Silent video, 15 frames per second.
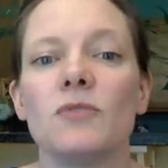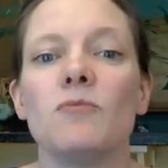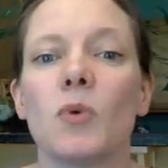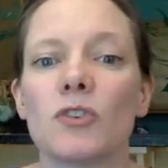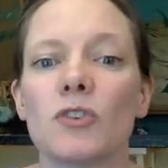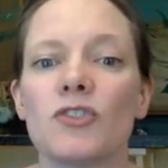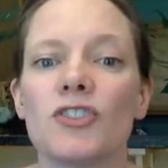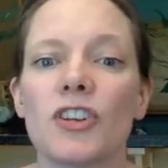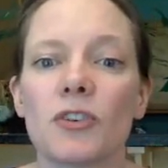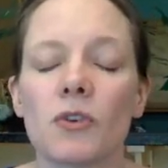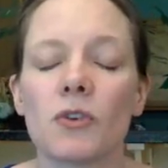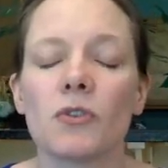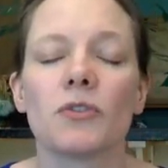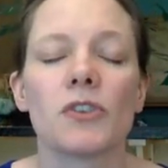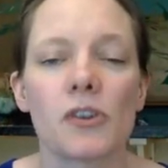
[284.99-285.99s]
more
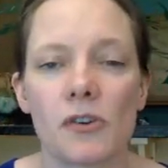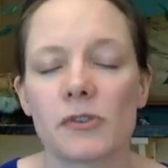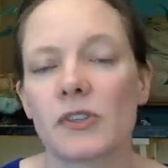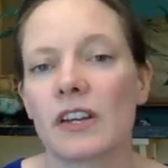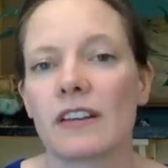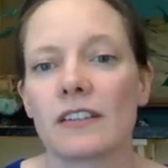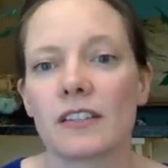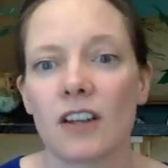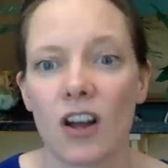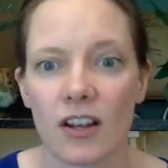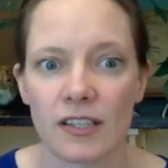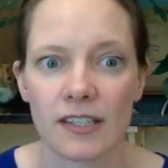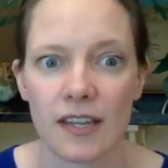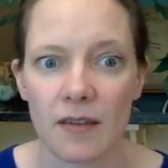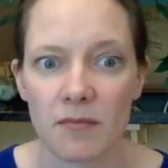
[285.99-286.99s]
general neuroscience
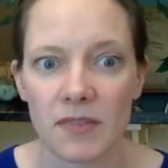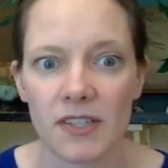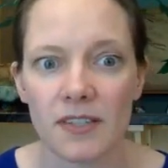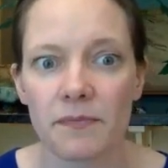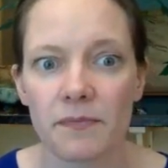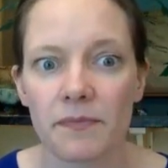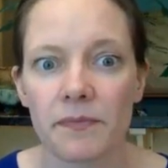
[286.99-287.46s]
concepts,